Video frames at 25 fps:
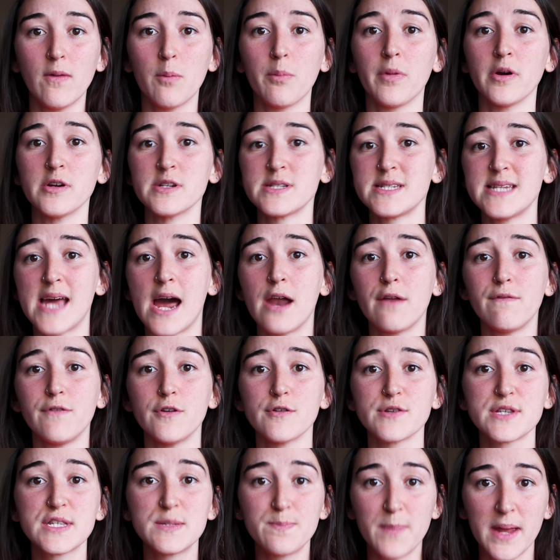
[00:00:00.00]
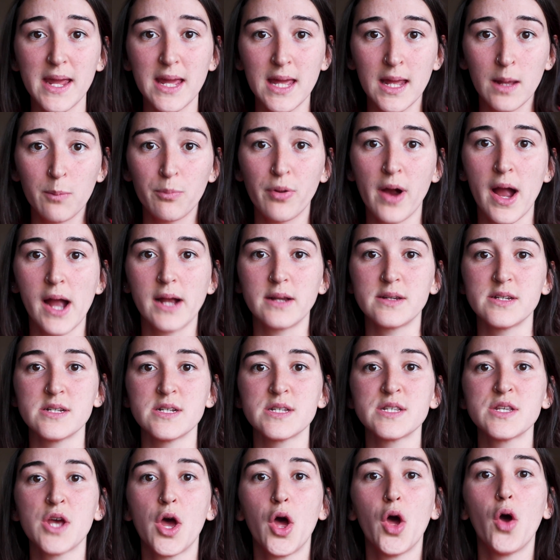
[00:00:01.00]
the most out of your speaking
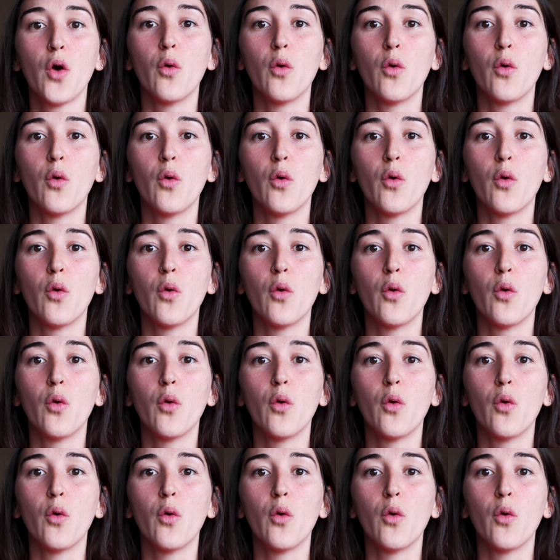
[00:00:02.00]
practice